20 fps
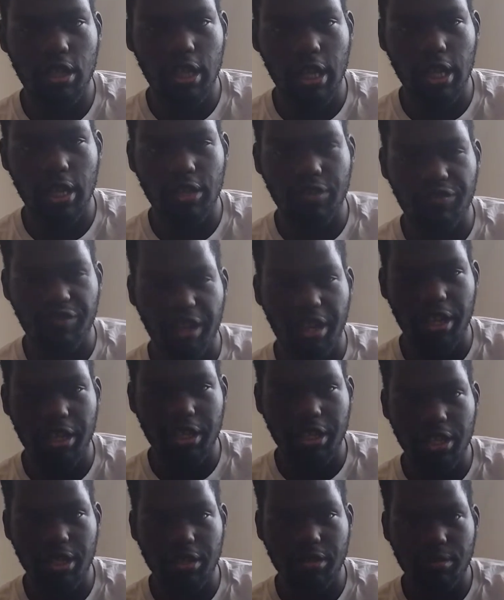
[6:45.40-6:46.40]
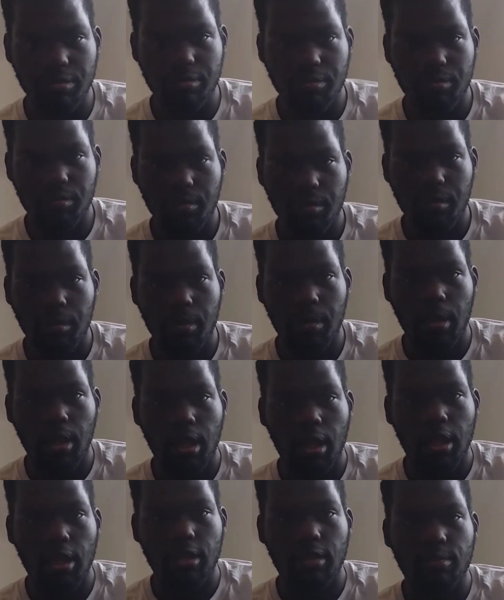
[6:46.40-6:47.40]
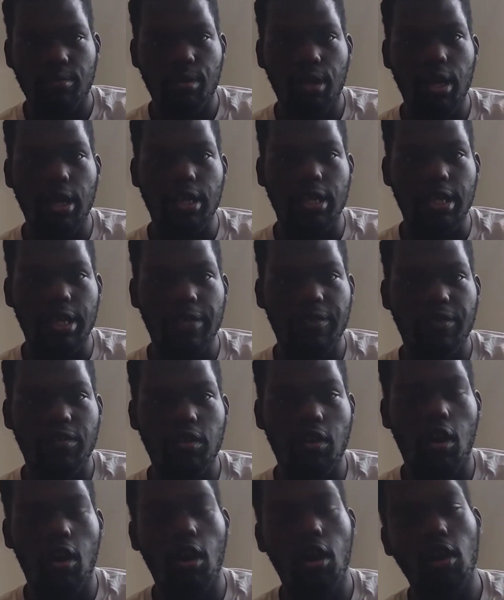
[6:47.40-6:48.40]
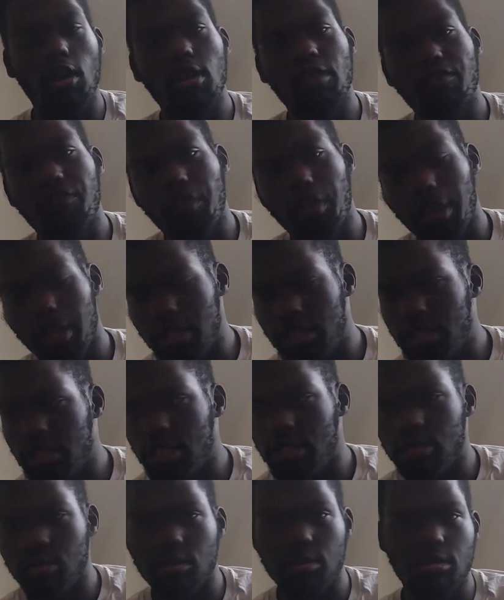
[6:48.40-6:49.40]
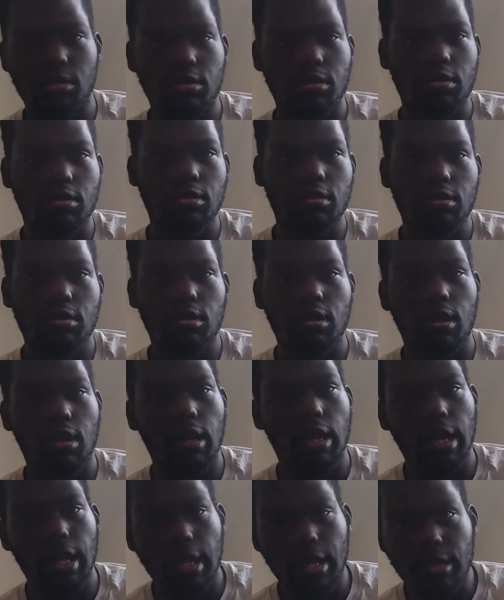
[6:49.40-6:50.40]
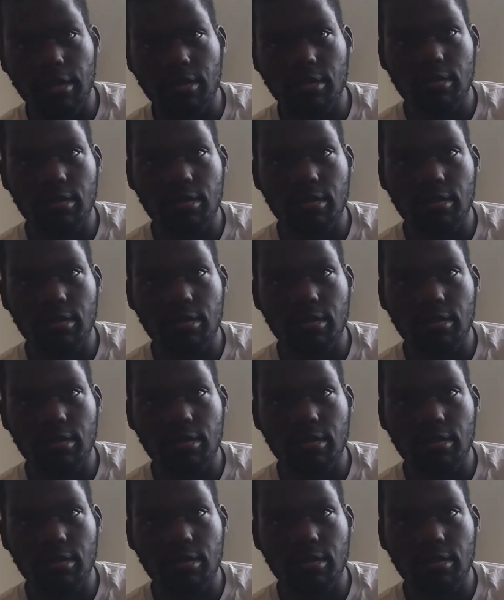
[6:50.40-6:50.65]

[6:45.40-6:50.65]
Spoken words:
the age of 18. But if you are over 18, go ahead.